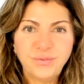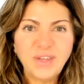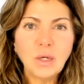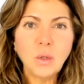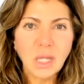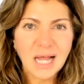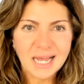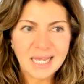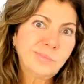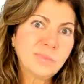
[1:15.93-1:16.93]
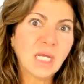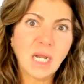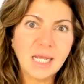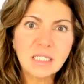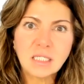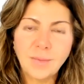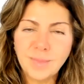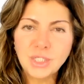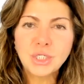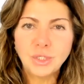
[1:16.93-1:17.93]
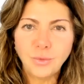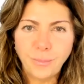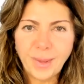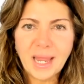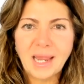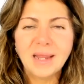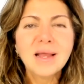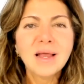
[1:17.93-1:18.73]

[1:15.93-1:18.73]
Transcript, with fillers: feel like the less commission you pay,